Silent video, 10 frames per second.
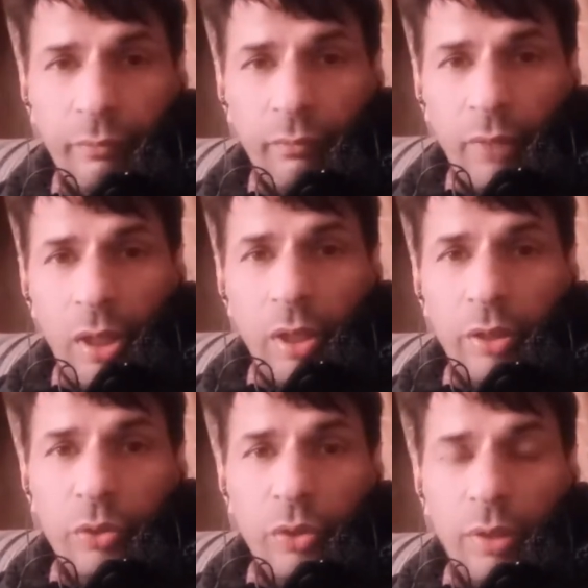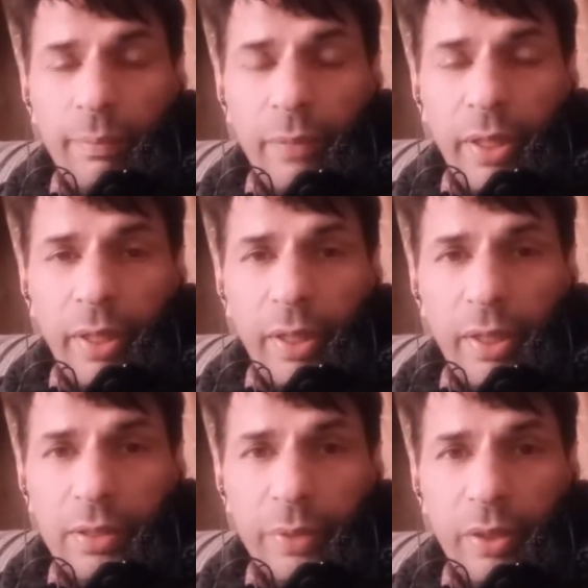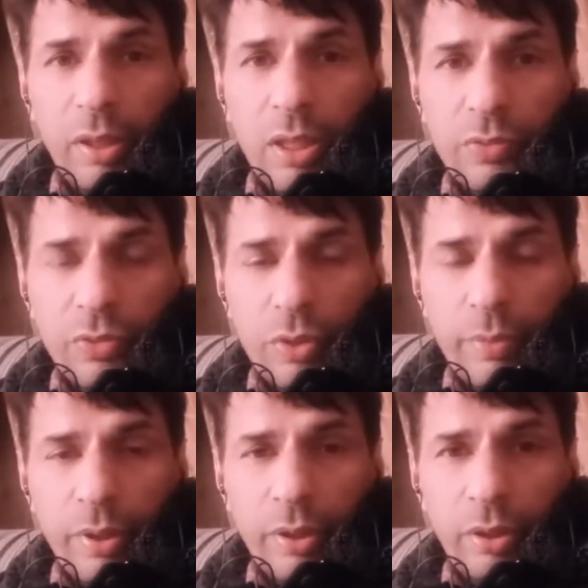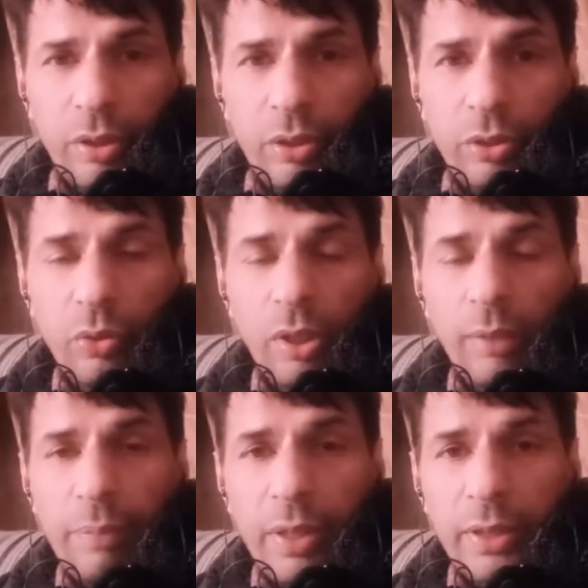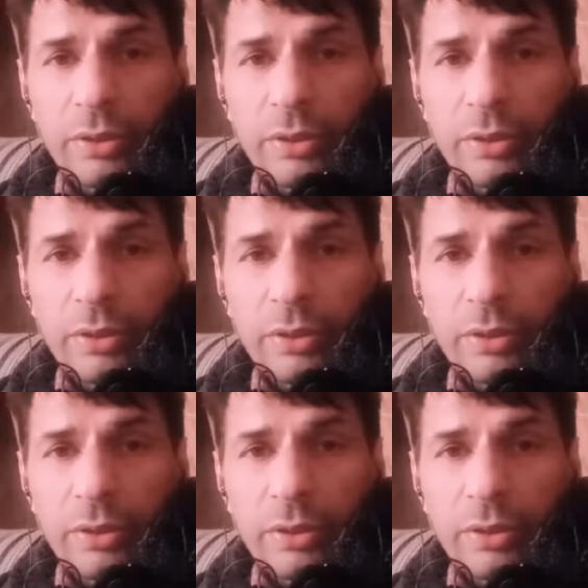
Your mind has been transformed. You are blessed now.